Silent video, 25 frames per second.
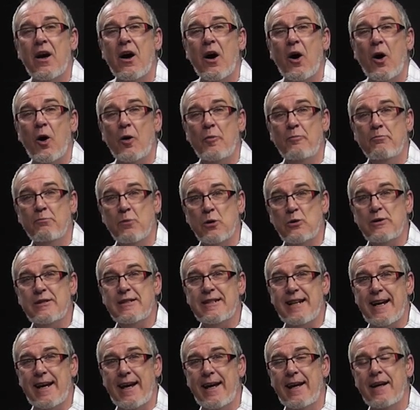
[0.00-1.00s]
On
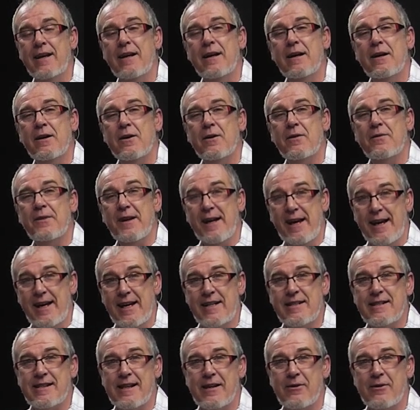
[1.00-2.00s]
Monday, the
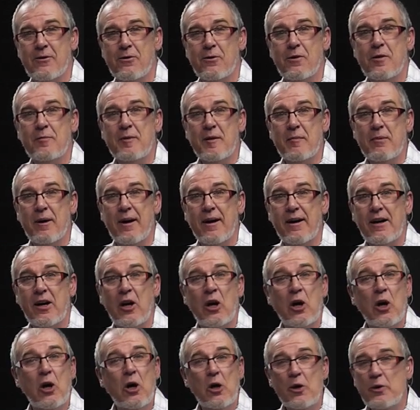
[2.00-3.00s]
Here's Hour will be back.
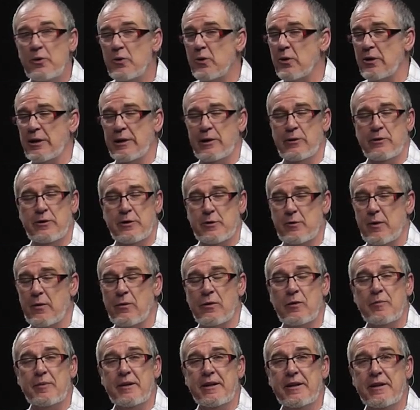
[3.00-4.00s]
God only knows what we'll
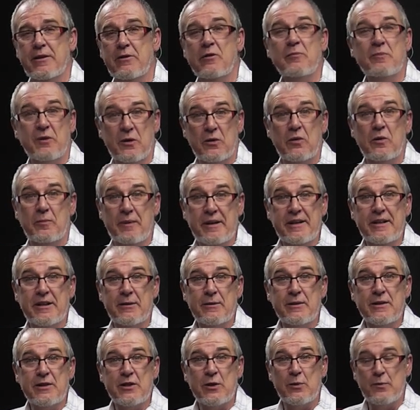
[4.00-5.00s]
be doing, but we'll be
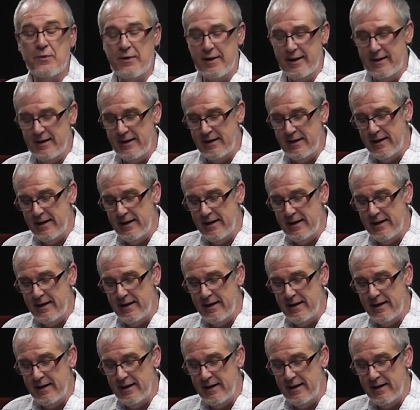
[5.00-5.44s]
doing something.